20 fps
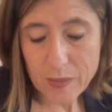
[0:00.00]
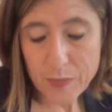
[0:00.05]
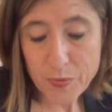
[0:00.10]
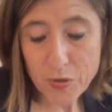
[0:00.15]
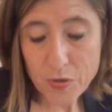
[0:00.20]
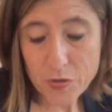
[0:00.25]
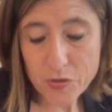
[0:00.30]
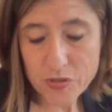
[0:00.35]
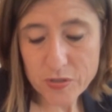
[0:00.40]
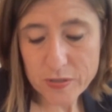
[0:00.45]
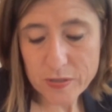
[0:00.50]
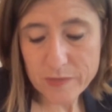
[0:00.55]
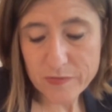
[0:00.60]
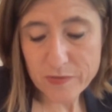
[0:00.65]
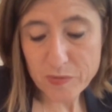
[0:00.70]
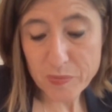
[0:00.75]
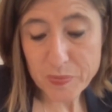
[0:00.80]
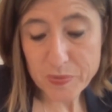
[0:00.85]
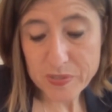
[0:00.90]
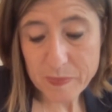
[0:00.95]
approaching
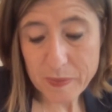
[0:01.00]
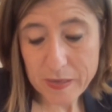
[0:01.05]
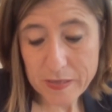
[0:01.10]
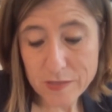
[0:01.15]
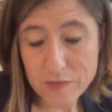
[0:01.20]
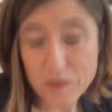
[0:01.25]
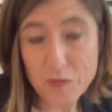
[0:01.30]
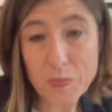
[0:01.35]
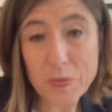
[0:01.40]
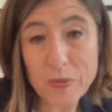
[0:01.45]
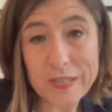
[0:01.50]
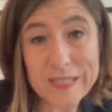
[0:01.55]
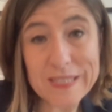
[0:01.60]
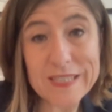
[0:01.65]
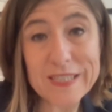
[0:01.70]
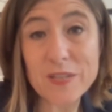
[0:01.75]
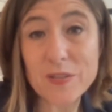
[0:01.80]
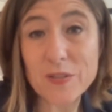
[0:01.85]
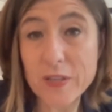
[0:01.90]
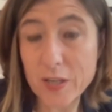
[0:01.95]
them from a perspective of
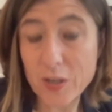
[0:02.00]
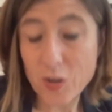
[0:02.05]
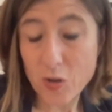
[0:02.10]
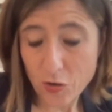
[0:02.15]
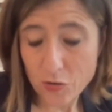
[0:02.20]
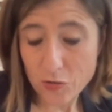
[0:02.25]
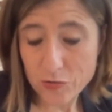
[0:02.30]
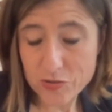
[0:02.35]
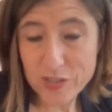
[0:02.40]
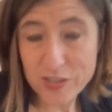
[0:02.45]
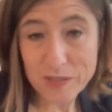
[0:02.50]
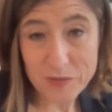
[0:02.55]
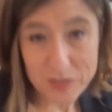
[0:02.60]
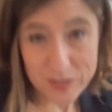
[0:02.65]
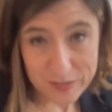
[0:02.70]
political ecology,